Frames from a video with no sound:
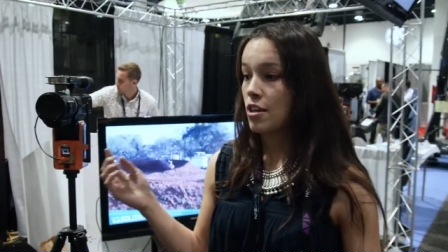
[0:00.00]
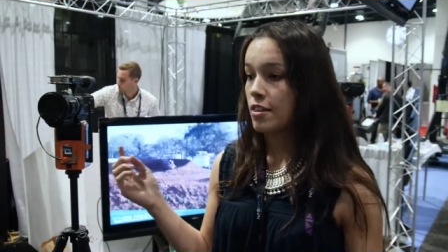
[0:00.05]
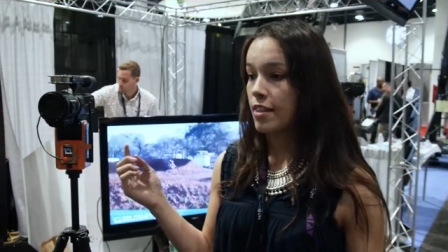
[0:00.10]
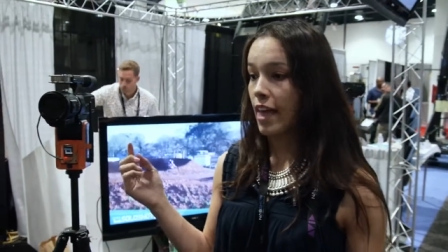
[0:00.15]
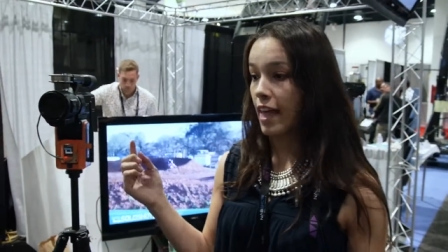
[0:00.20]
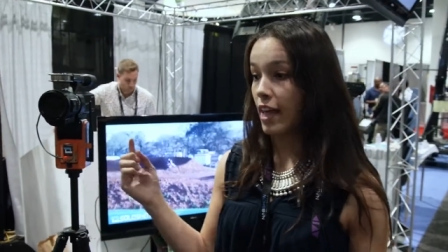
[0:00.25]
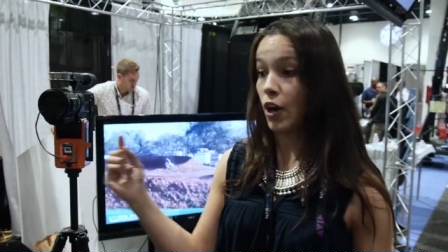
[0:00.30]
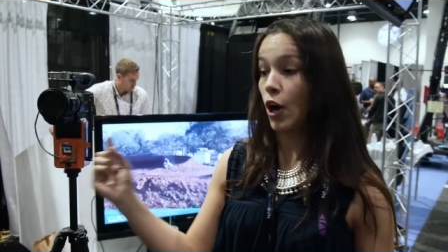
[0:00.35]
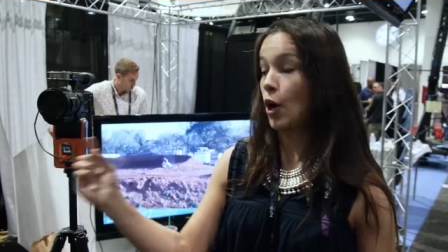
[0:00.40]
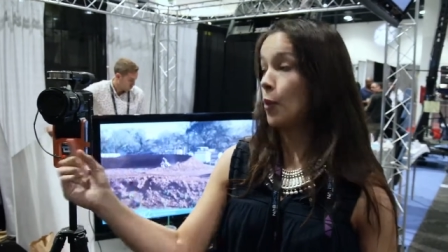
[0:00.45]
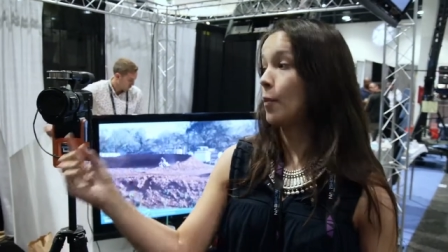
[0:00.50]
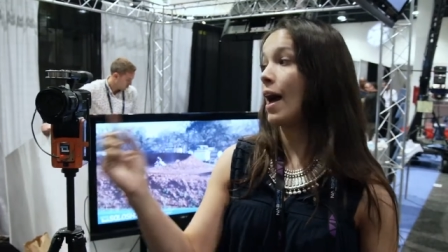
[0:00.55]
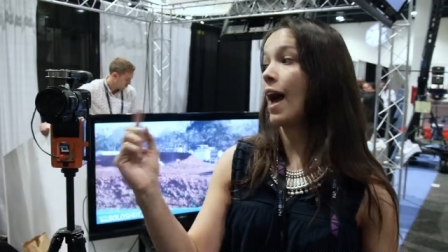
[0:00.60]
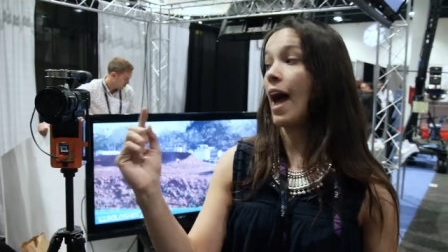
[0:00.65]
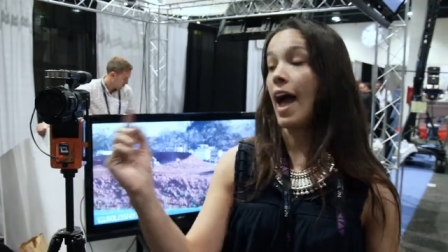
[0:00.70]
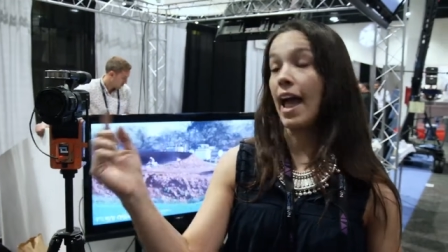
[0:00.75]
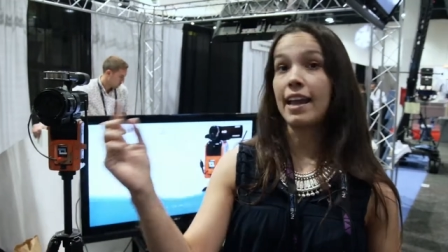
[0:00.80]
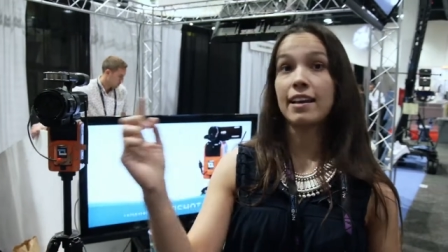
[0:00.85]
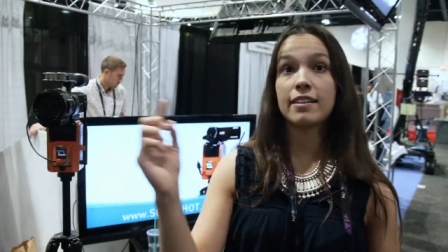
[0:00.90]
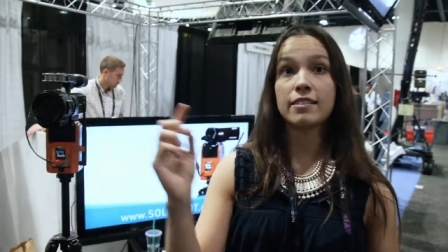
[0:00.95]
they go
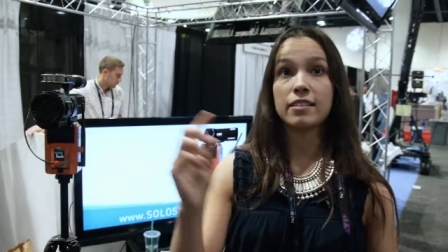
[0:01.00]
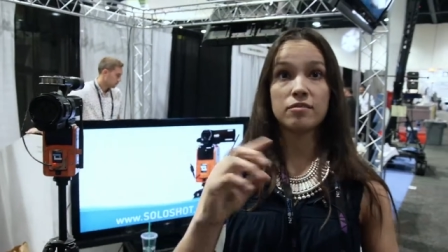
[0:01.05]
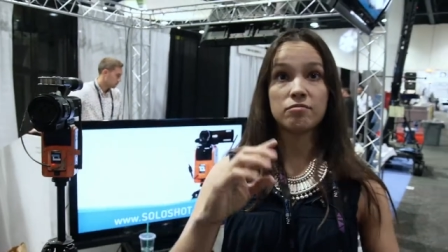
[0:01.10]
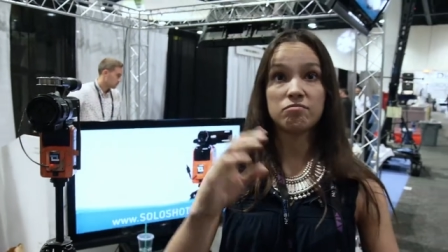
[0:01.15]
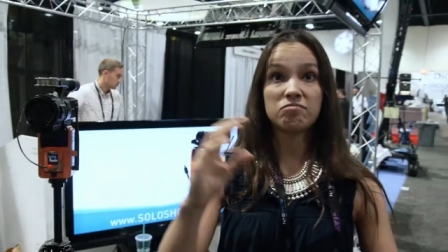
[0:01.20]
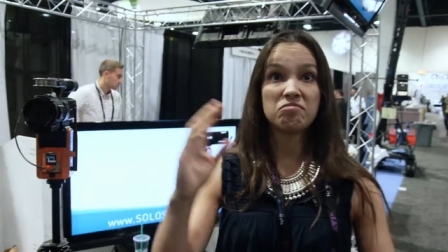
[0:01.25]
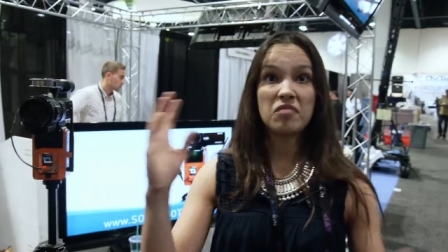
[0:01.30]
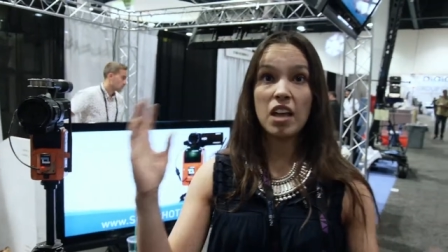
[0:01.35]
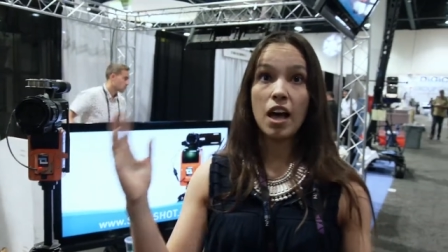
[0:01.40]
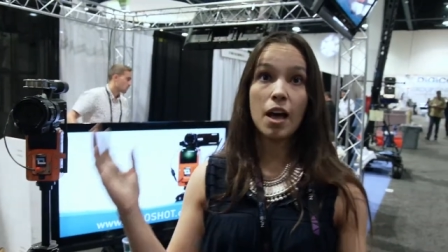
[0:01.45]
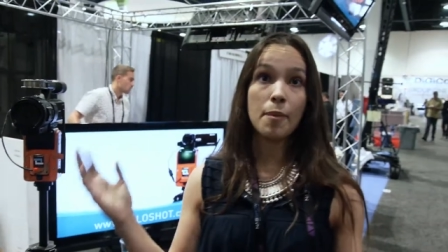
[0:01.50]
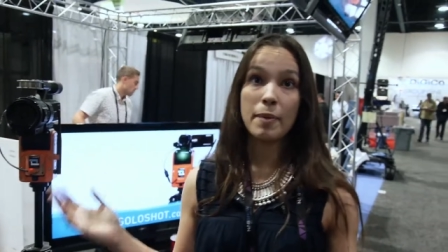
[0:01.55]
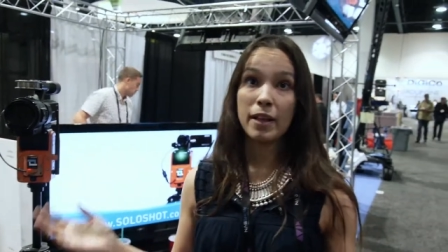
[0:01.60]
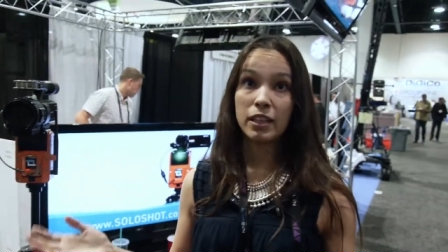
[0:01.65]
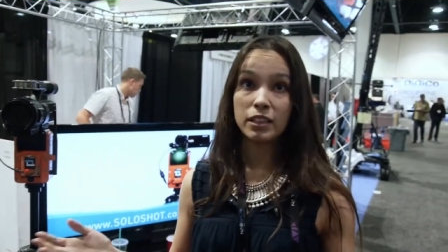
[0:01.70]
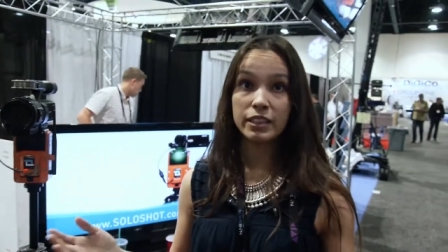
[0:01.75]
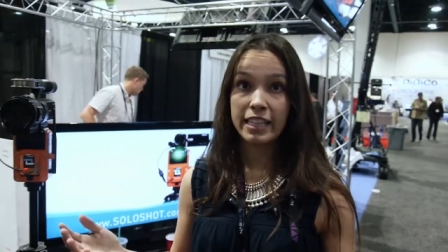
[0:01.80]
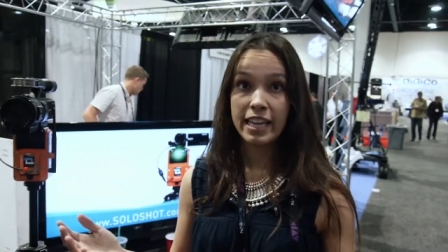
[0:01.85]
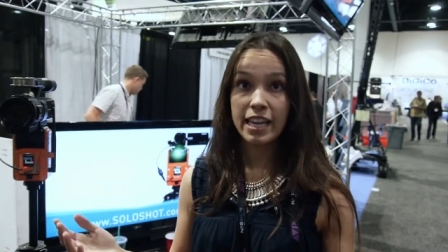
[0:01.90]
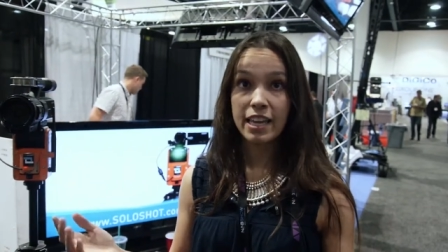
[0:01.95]
behind a
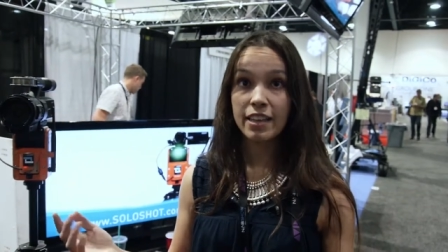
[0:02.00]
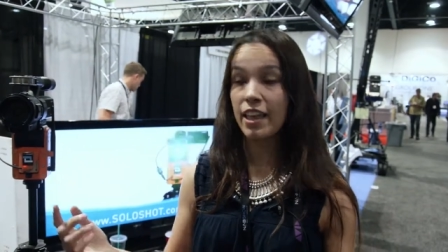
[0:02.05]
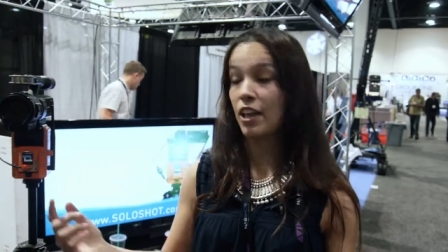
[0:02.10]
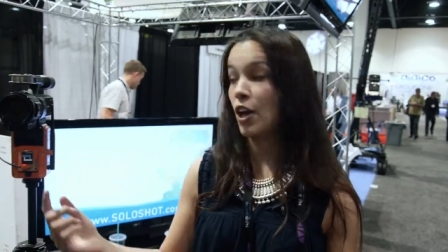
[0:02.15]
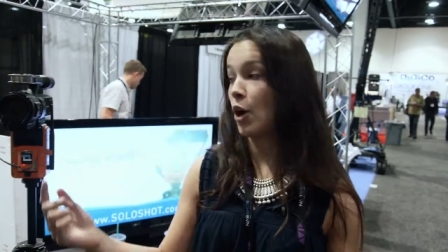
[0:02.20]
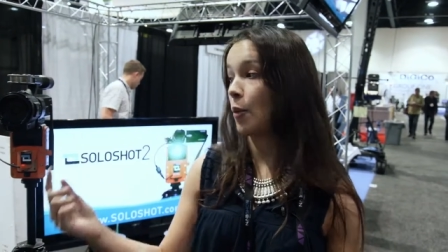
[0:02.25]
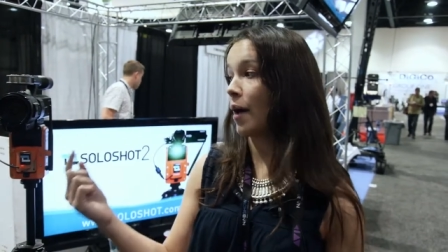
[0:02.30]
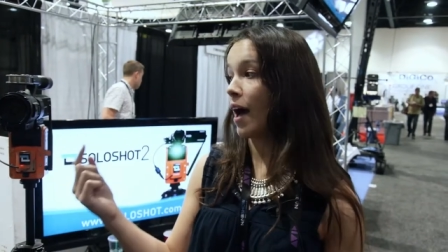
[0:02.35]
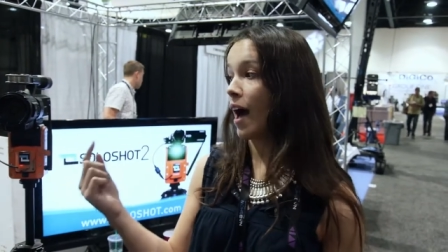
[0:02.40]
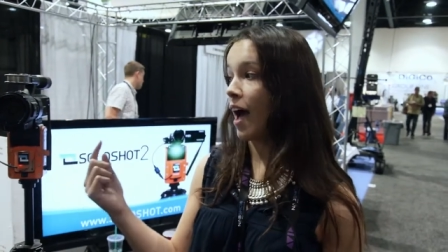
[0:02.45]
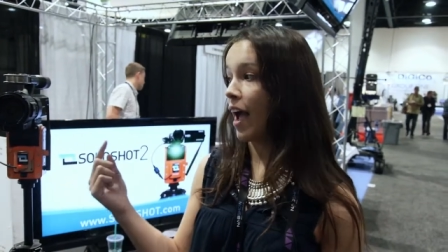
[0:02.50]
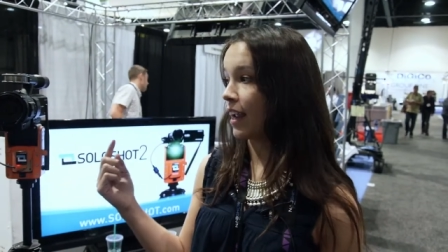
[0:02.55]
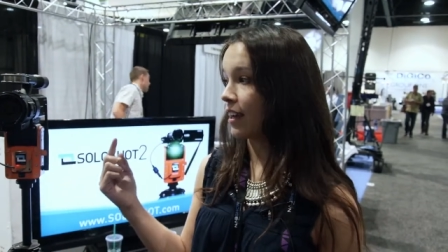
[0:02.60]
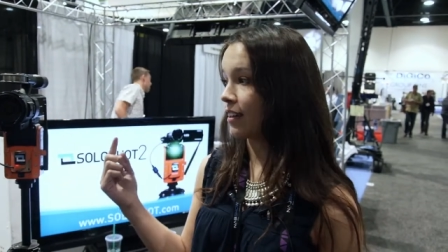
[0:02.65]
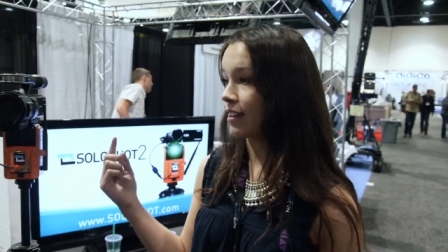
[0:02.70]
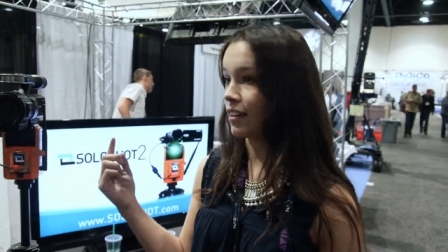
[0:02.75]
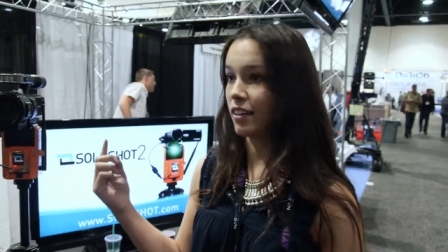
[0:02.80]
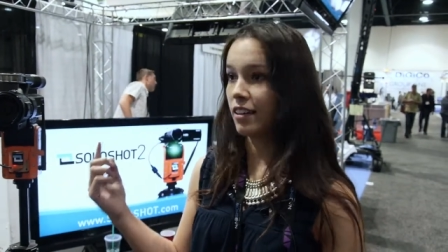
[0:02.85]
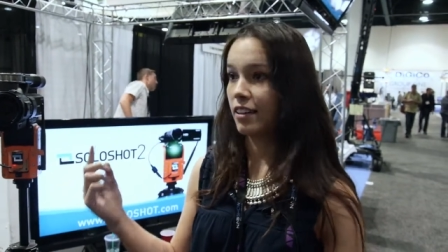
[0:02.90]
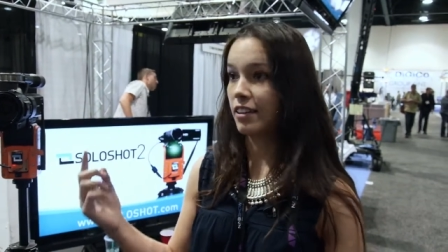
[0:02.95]
building, they go
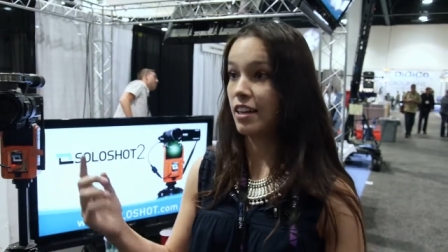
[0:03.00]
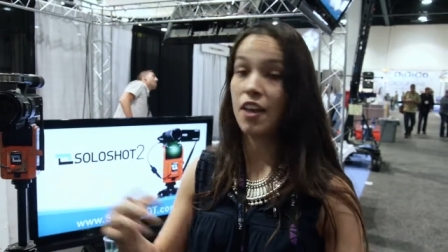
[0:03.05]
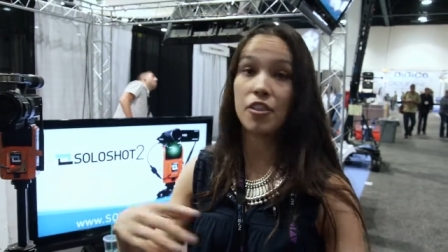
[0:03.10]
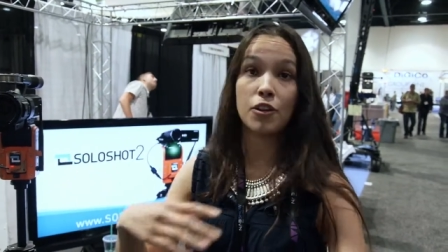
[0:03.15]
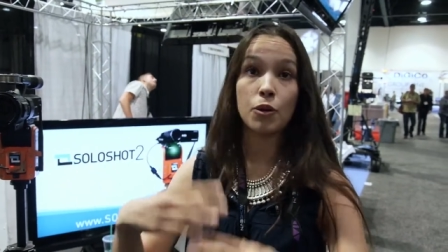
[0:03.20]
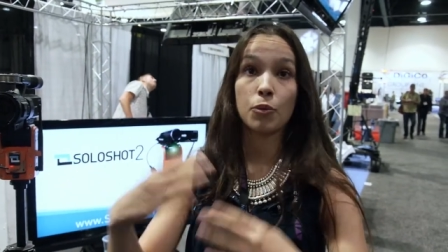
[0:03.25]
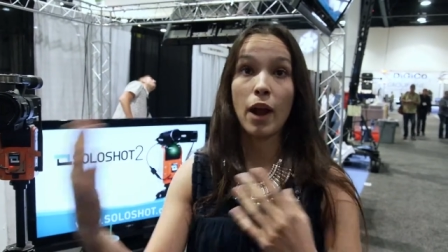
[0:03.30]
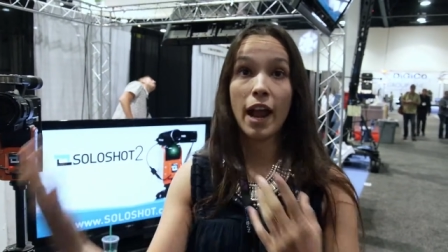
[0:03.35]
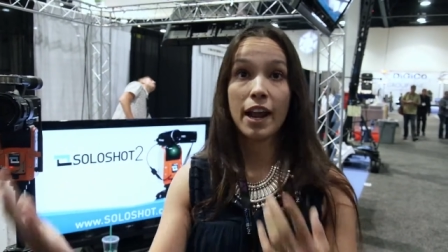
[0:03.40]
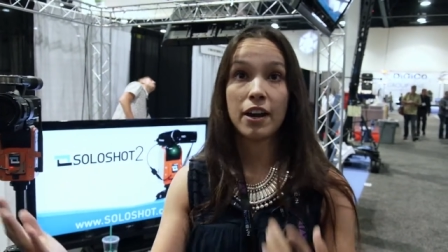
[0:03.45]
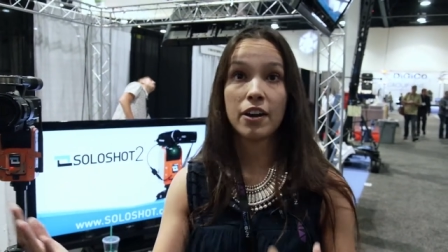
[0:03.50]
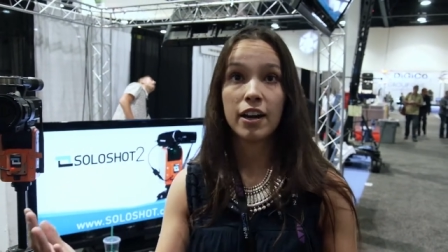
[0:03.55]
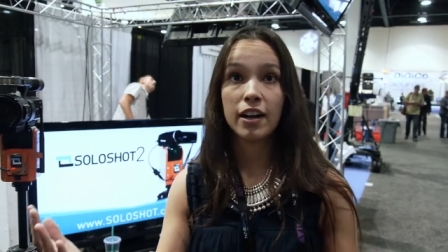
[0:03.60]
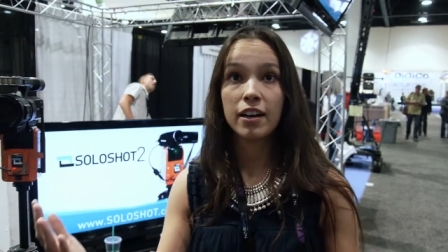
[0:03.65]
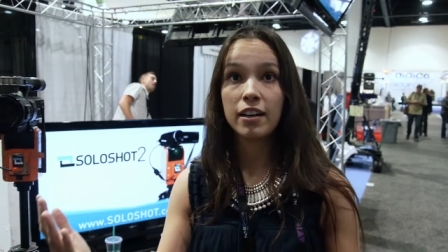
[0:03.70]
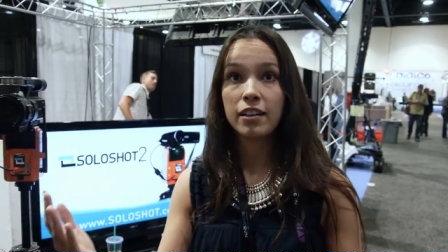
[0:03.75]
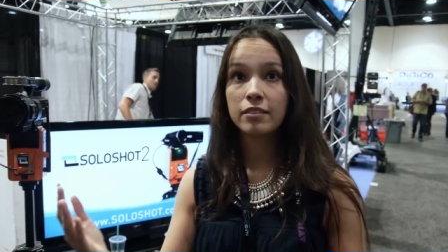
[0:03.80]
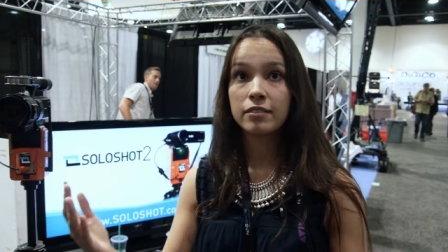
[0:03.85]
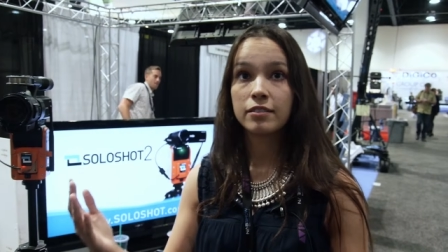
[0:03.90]
behind another rider.